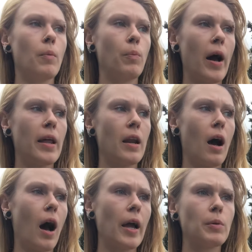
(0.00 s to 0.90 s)
But
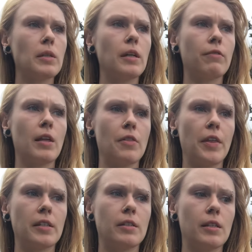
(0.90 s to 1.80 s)
I believe that
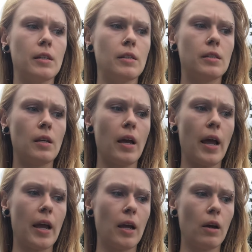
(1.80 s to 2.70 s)
this is
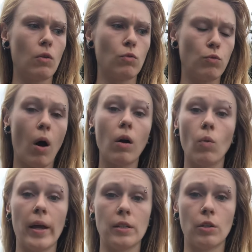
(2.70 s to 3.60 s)
a wrong
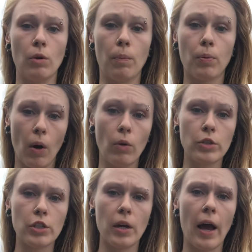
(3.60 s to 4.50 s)
way to
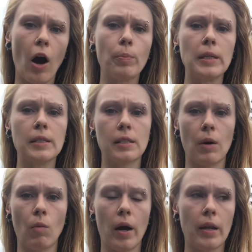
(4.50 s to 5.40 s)
approach helping
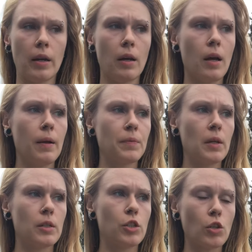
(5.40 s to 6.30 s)
someone
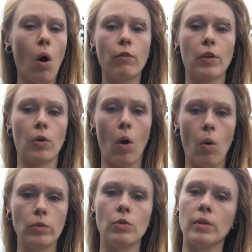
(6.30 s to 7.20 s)
solve their
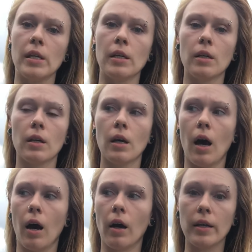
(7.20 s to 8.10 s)
own unique
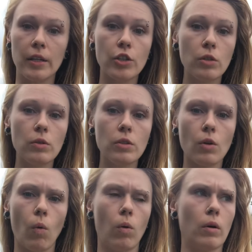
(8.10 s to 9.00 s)
uh, issues
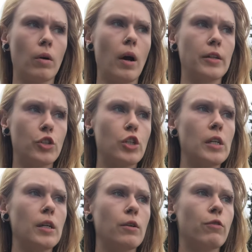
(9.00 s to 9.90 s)
or
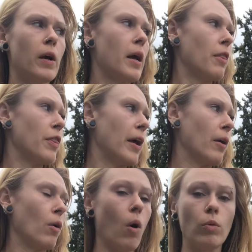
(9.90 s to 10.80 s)
achieve
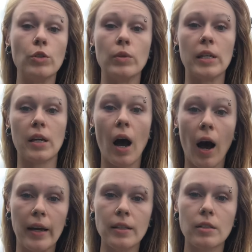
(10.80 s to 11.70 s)
their own unique
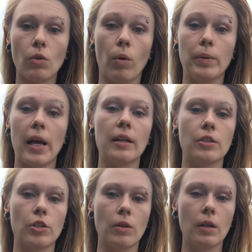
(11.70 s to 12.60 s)
heights or
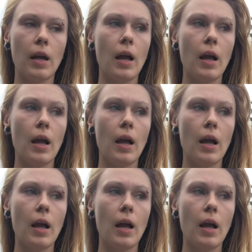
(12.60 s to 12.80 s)
potential.